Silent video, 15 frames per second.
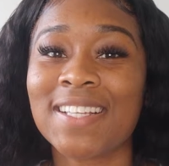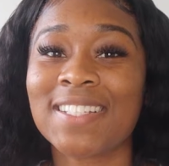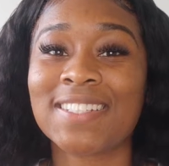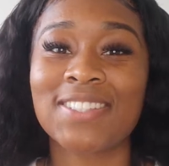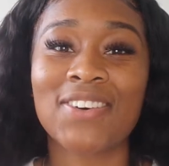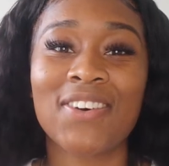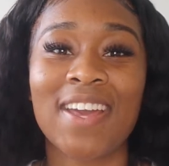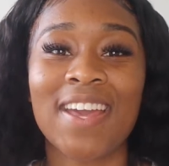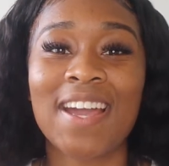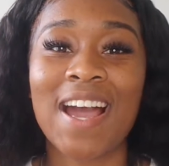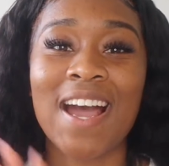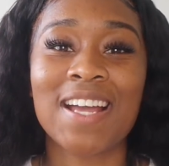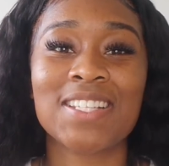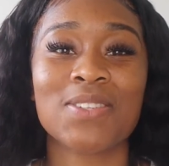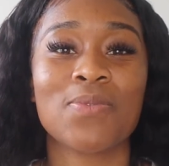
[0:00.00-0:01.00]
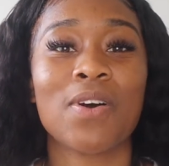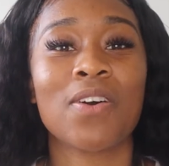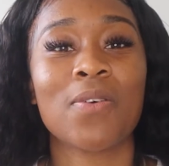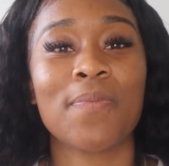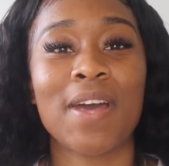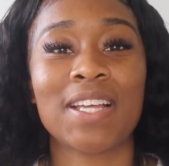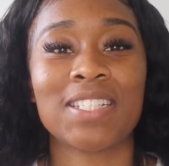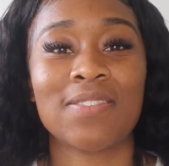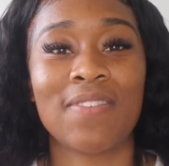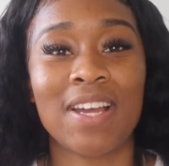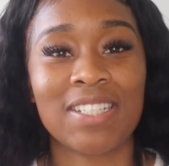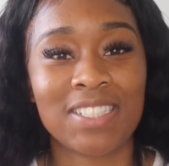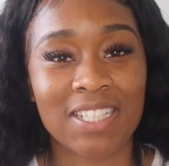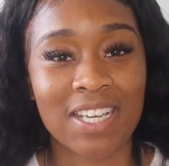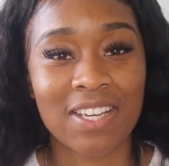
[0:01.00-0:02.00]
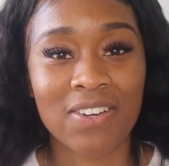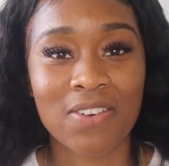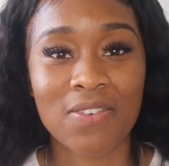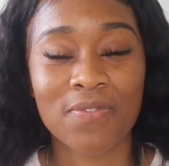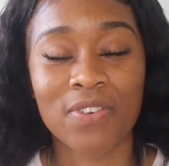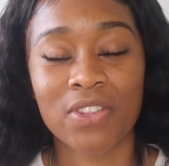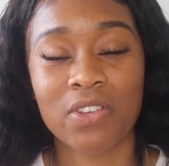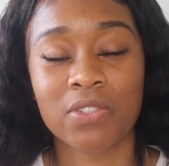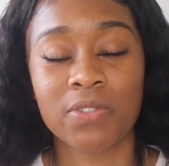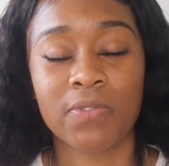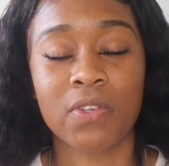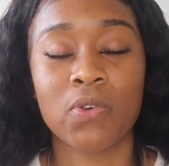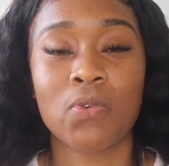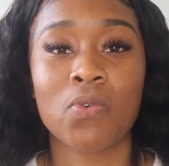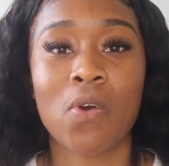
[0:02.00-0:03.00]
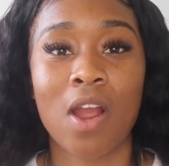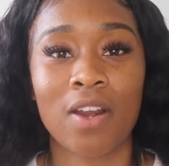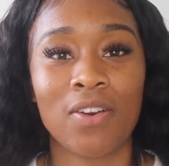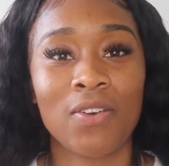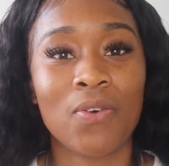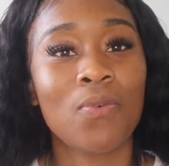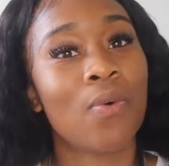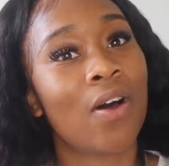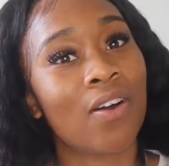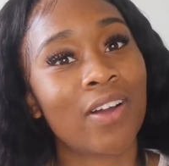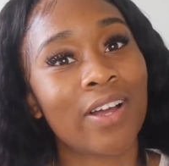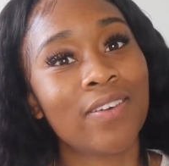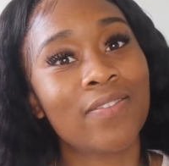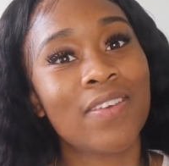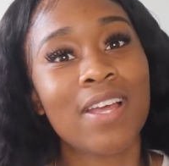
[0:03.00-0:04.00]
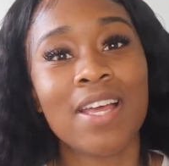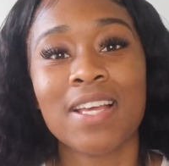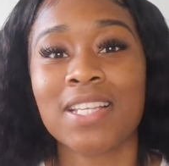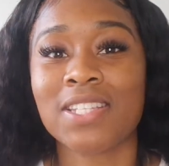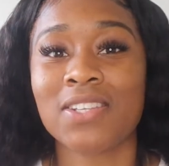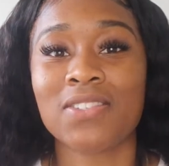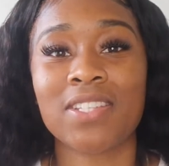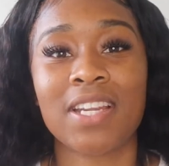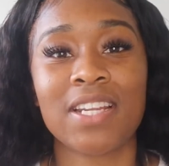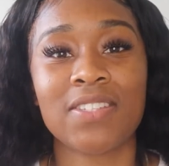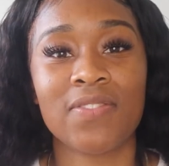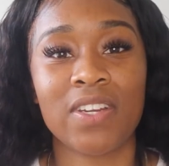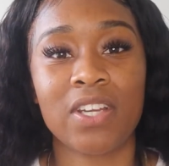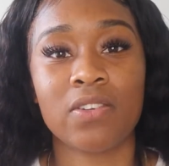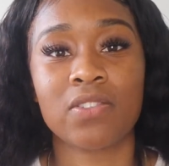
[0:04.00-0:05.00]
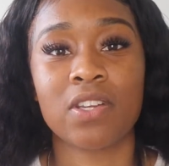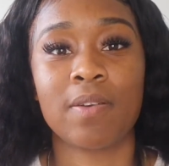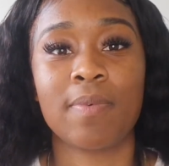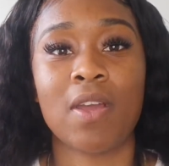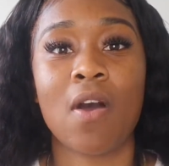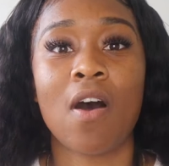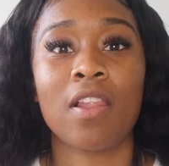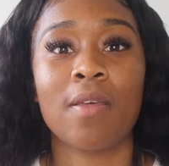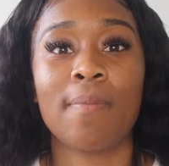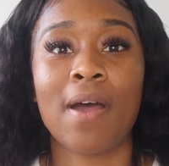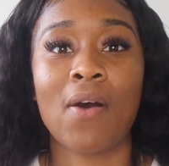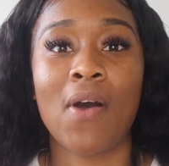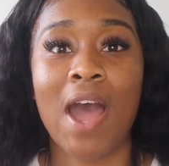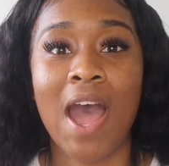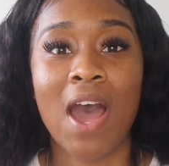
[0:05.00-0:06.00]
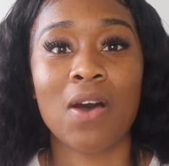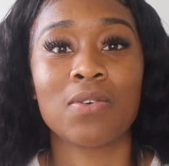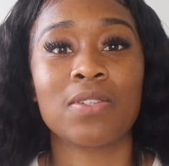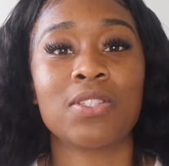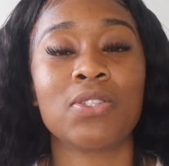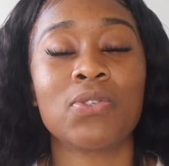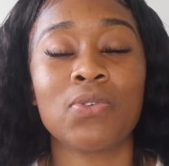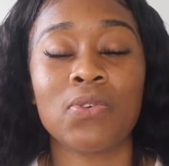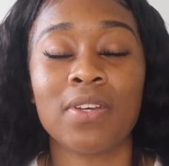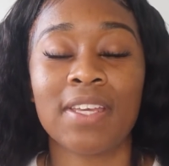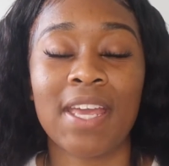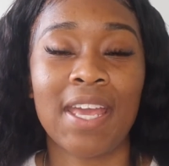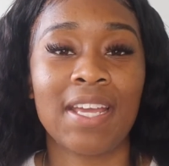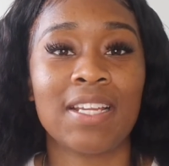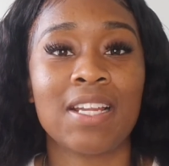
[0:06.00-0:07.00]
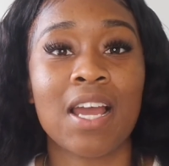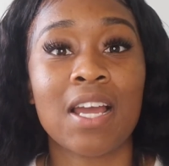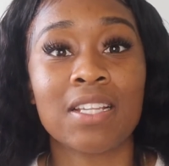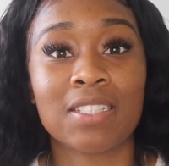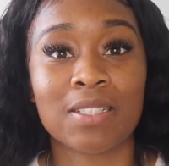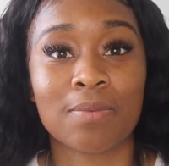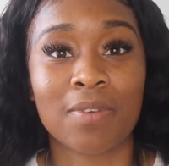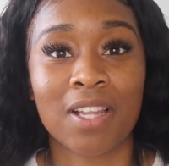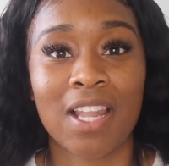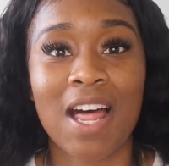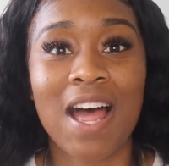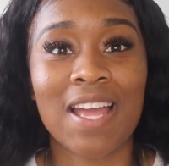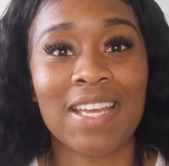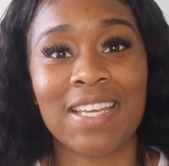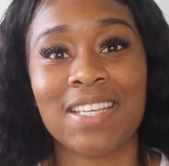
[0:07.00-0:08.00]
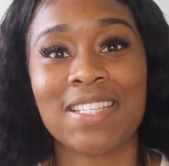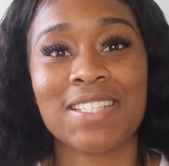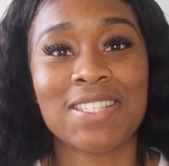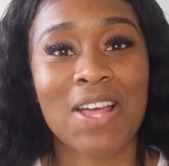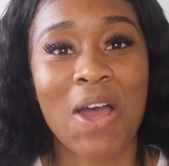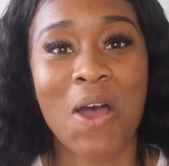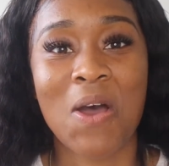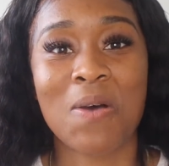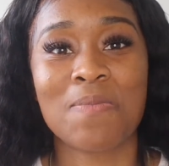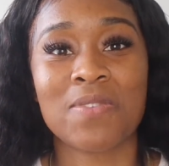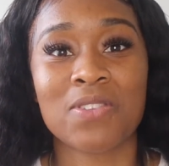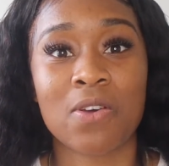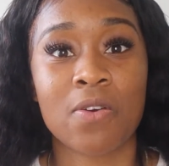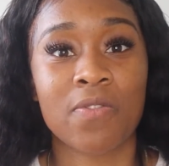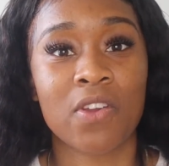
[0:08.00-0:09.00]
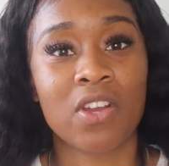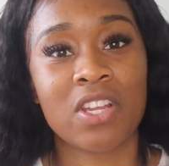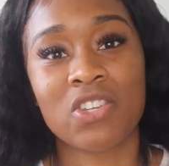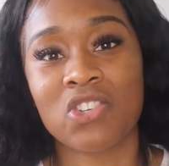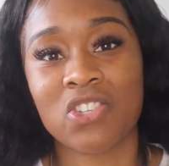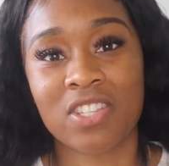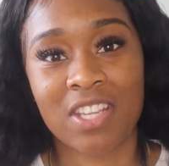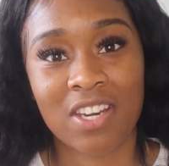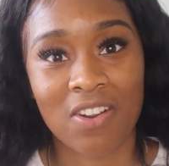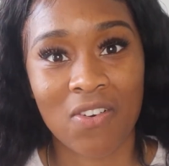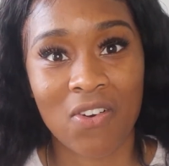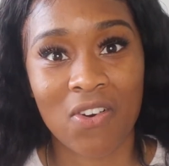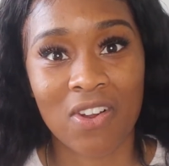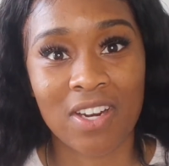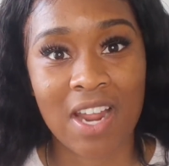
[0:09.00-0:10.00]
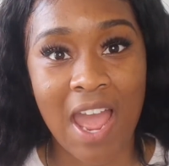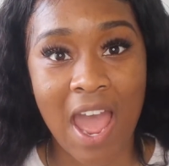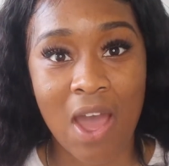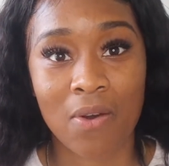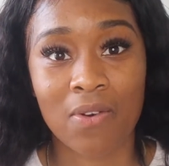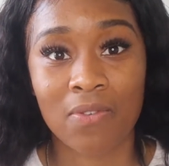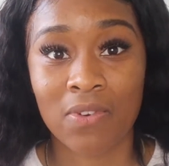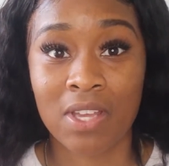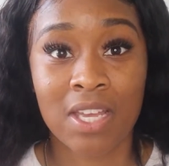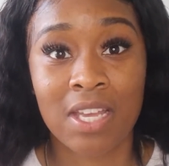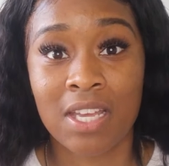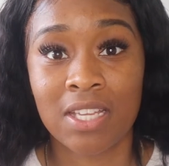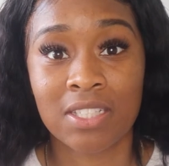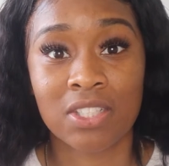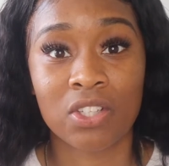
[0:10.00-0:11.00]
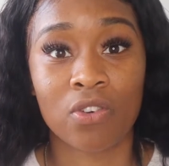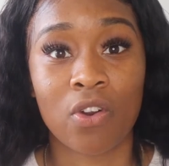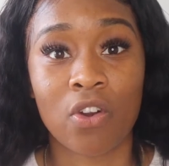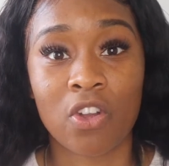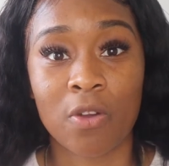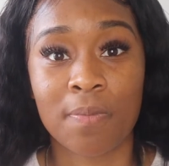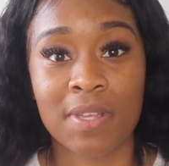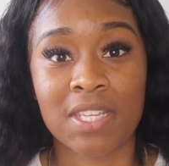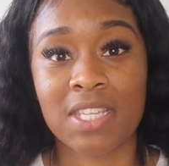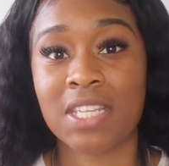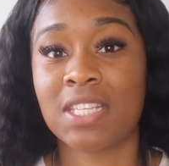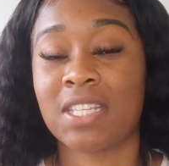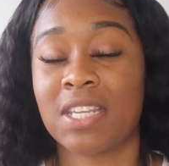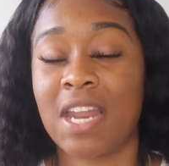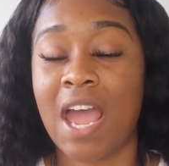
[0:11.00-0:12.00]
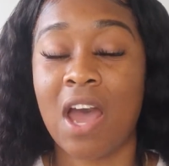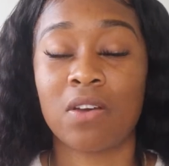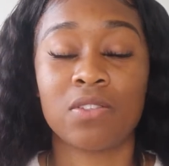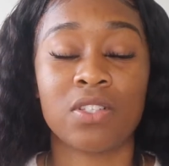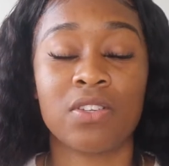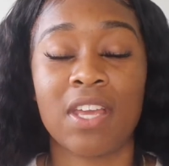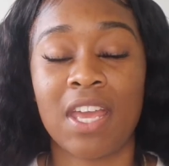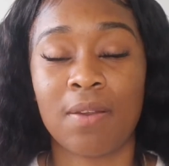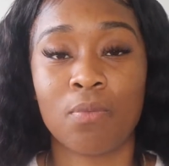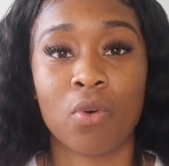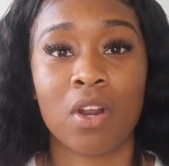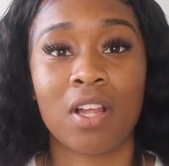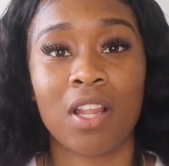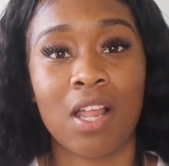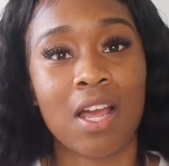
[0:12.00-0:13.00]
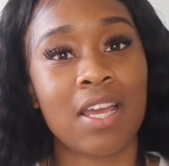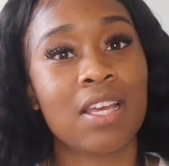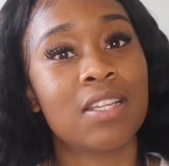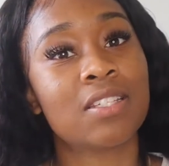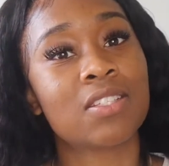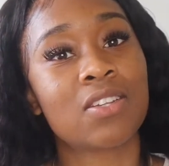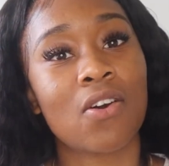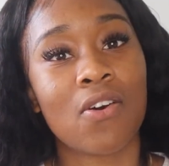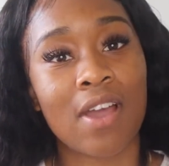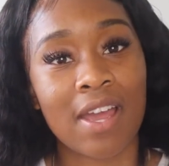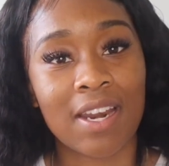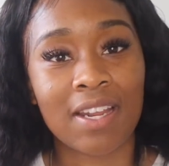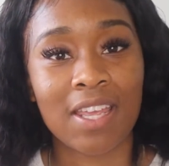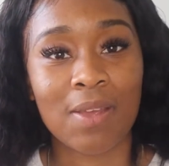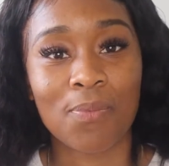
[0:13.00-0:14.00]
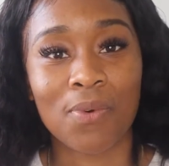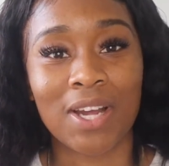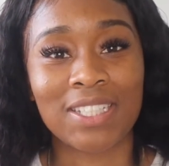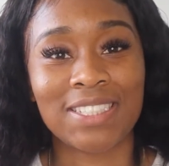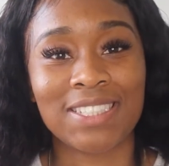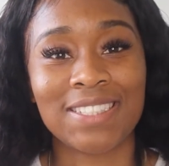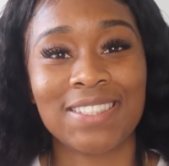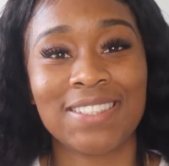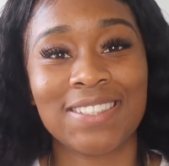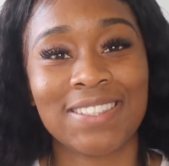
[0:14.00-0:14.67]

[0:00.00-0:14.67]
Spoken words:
So hey guys, and welcome back to my channel. For those of you who are new, welcome. So today's video is going to be all about how to gain some clients. So if you're interested on how to grow your business and how to gain more clients, go ahead and keep watching.